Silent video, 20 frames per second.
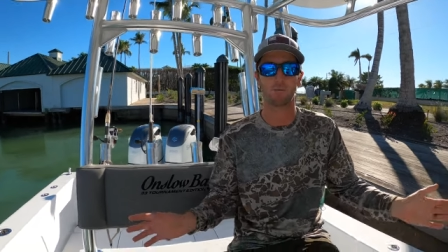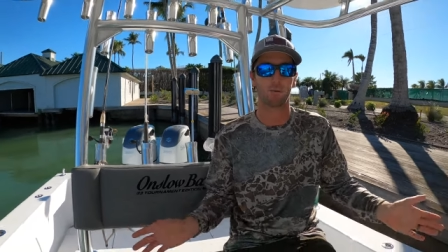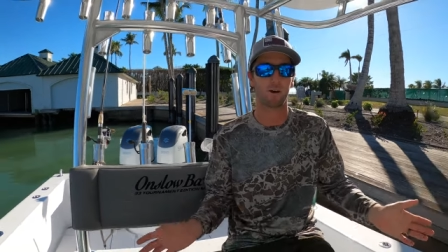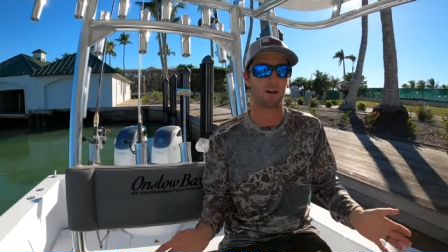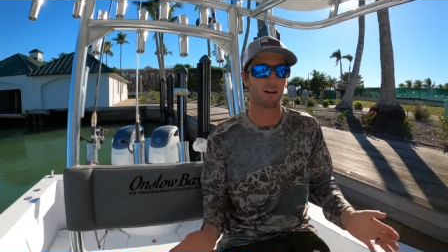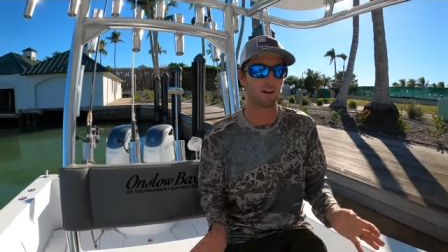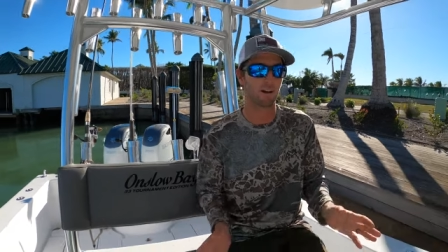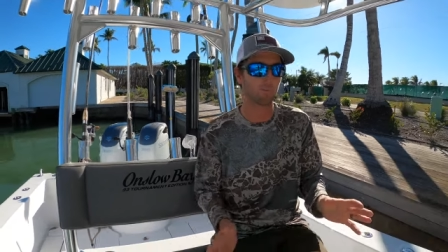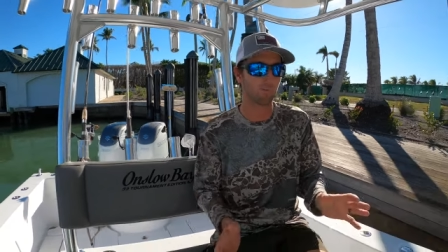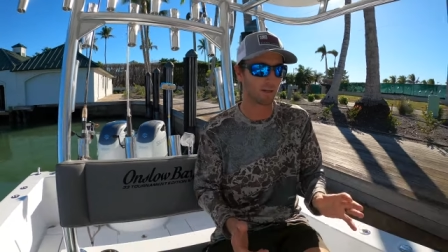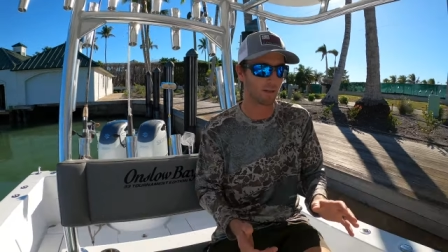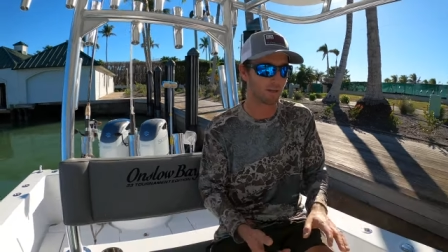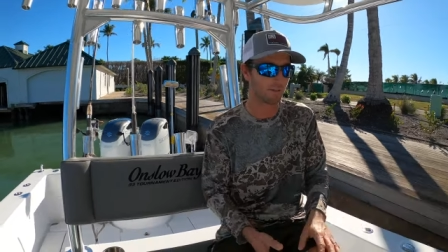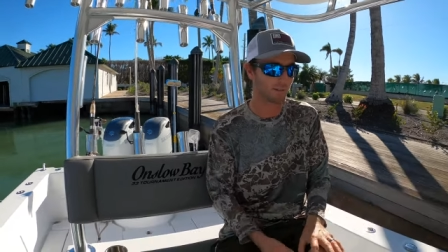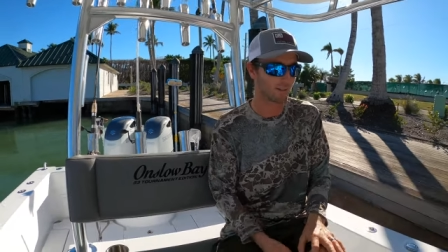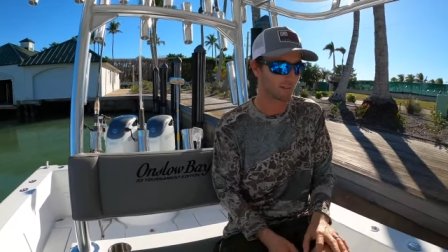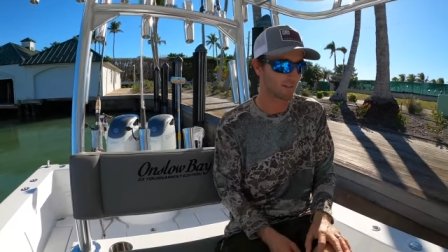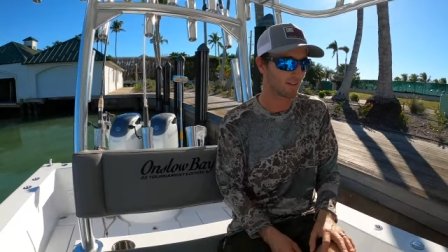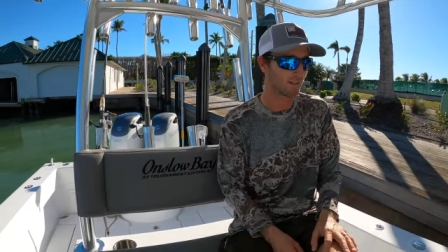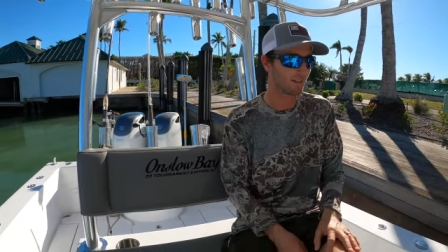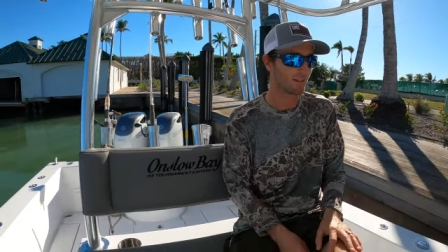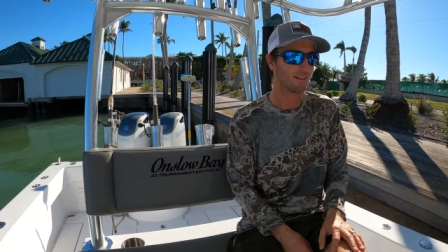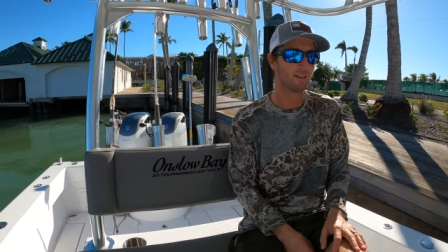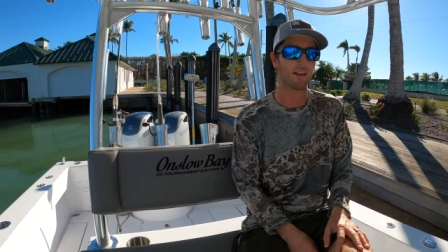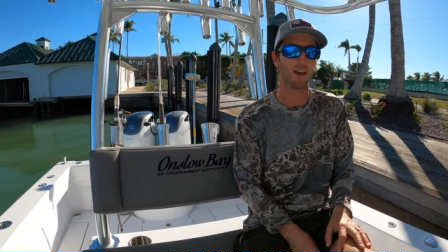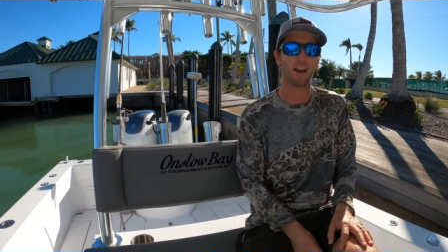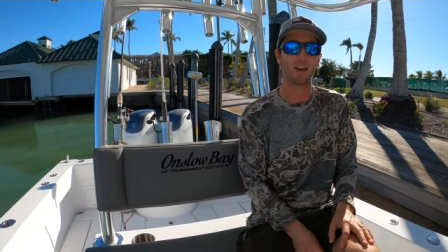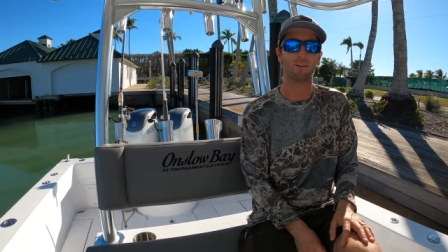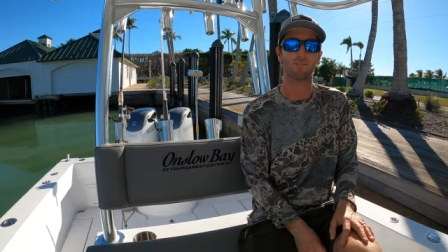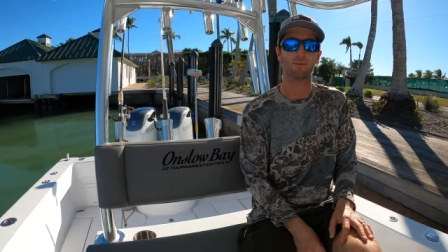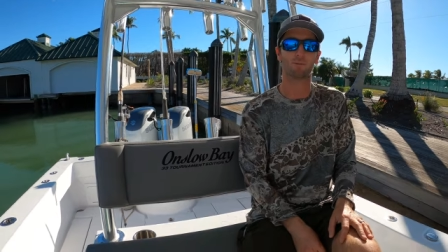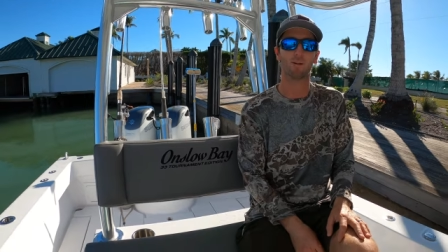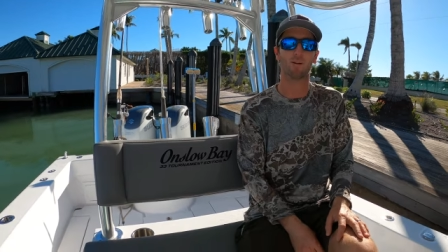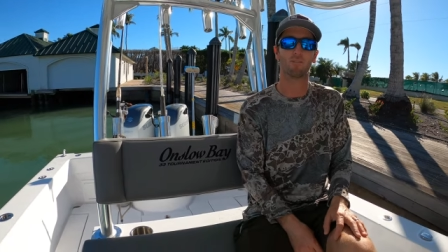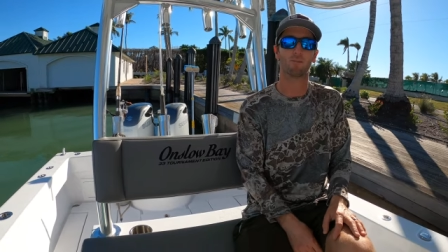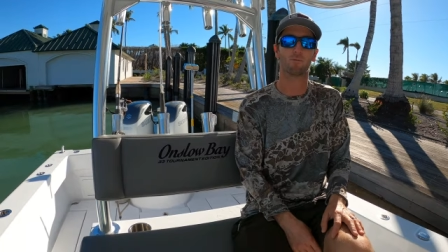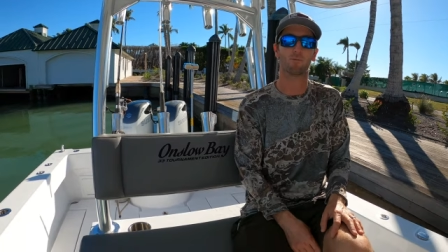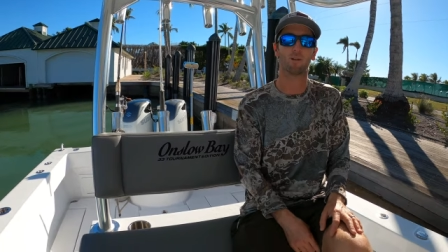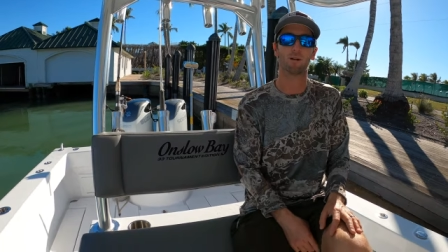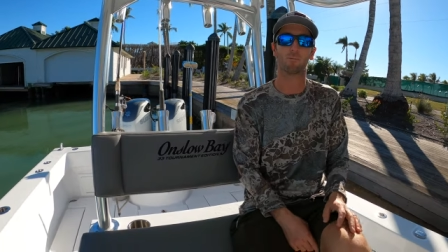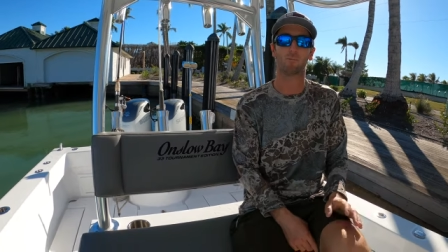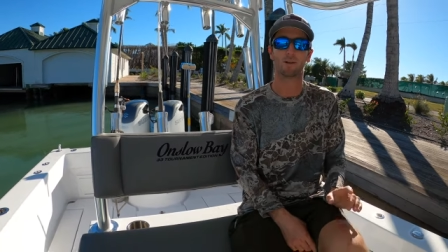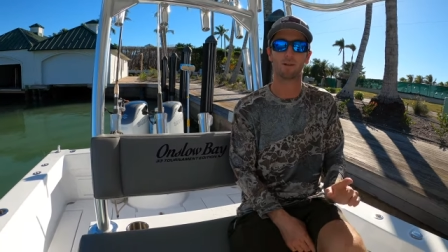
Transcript: the way I built it. And if you ever want to